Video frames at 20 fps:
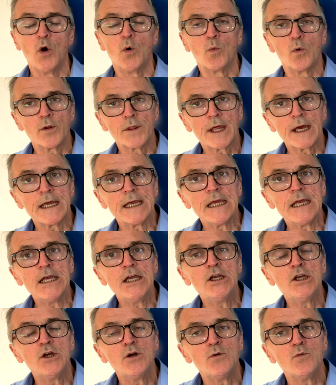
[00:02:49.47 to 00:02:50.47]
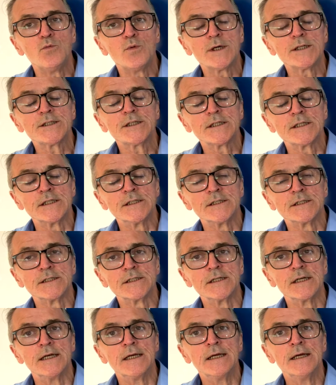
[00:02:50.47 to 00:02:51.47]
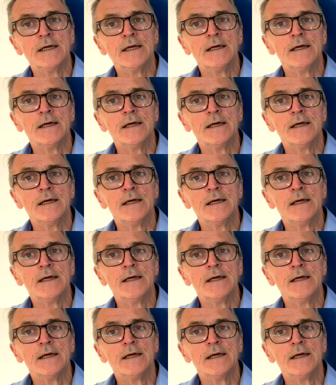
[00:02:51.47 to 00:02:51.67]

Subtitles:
What that EU residency